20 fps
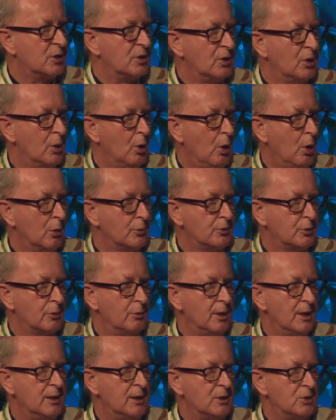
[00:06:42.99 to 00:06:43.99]
to the
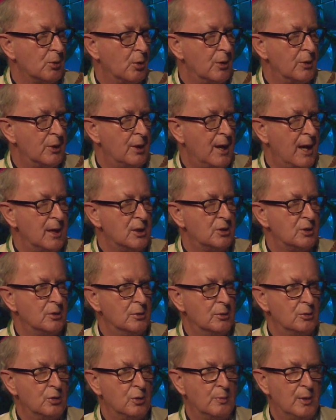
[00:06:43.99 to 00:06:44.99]
altar at his
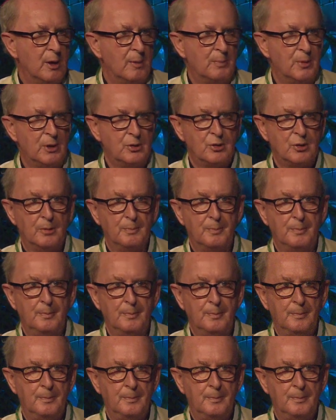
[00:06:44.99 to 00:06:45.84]
ordination to be a bishop.